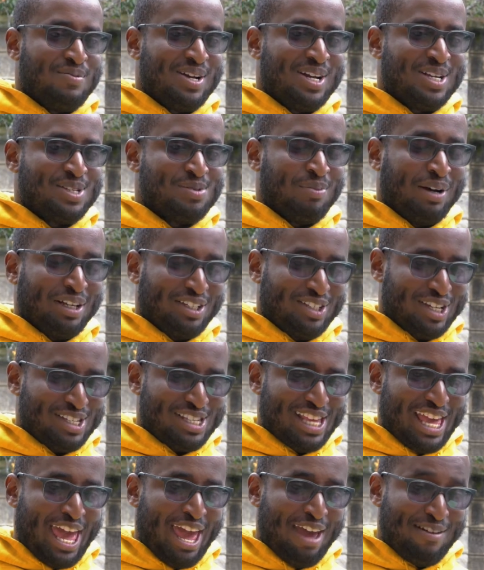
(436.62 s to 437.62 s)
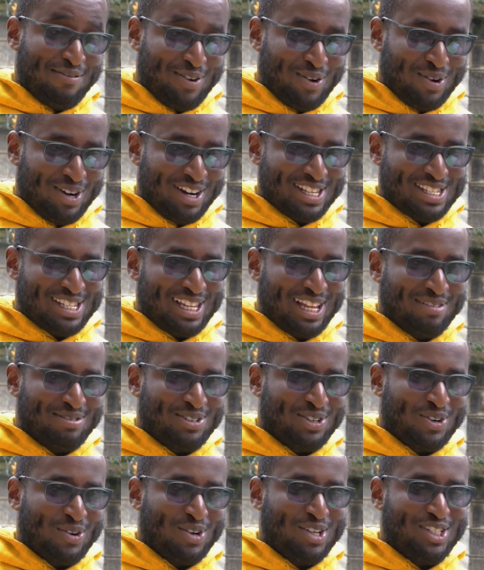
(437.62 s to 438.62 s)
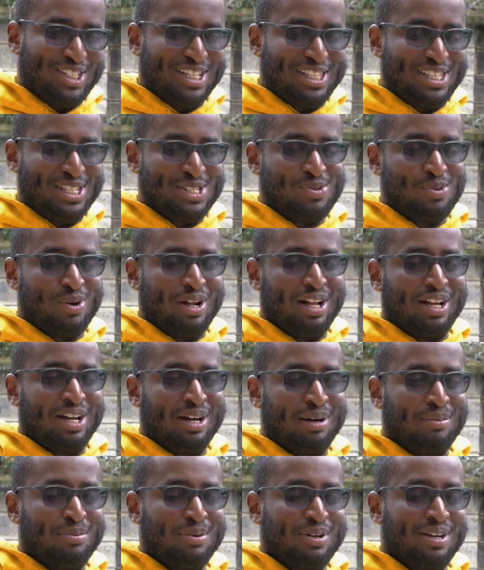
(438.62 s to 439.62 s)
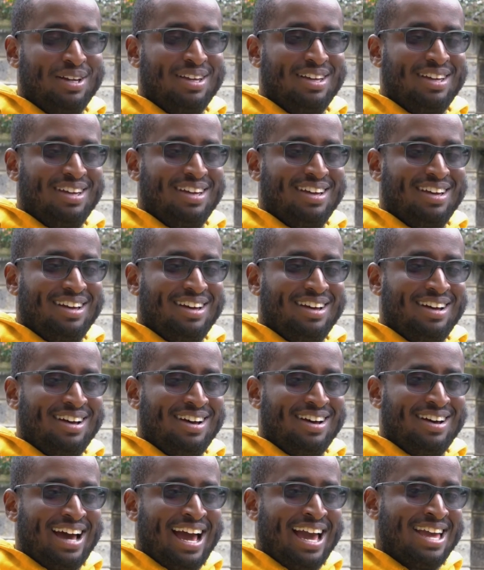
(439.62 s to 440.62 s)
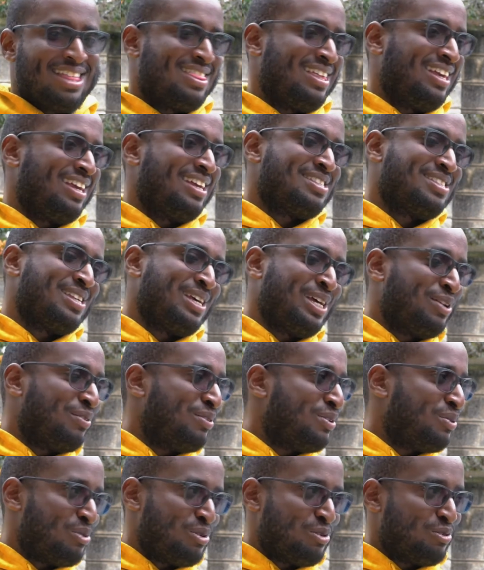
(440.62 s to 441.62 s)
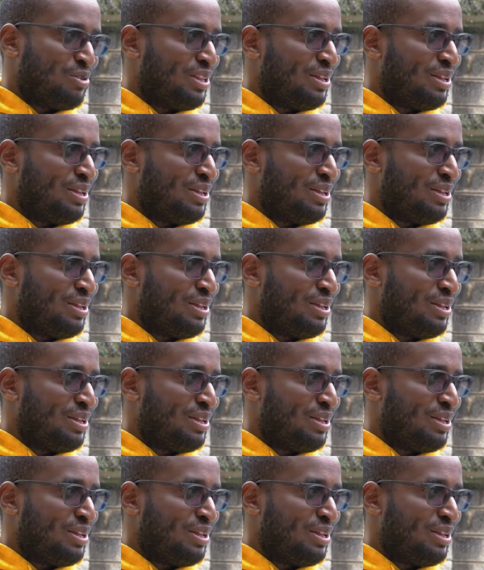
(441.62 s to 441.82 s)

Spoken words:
As much as everyone has loved Croatia this World Cup, I think it's the end of the road for